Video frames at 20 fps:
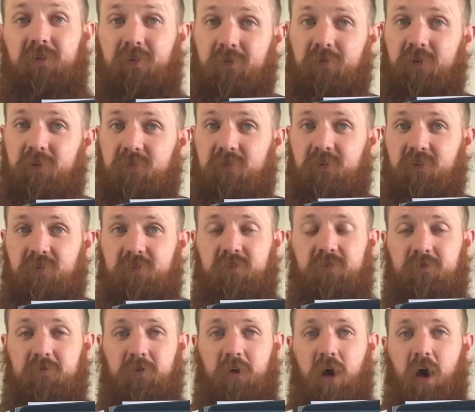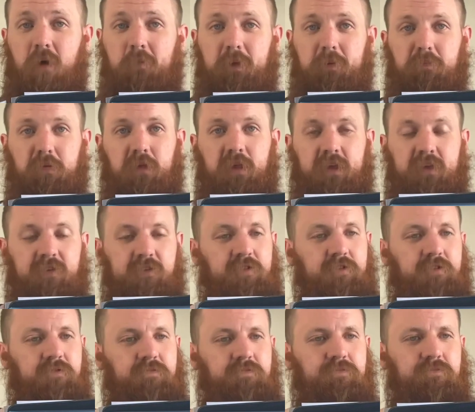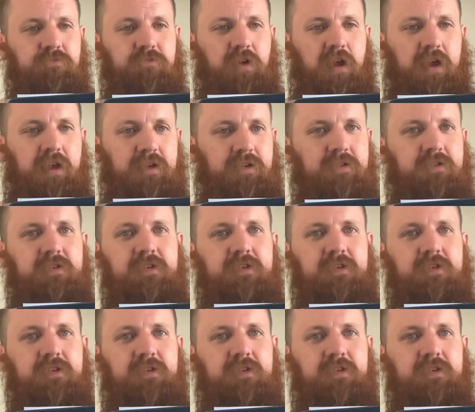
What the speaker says: This is commonplace, right?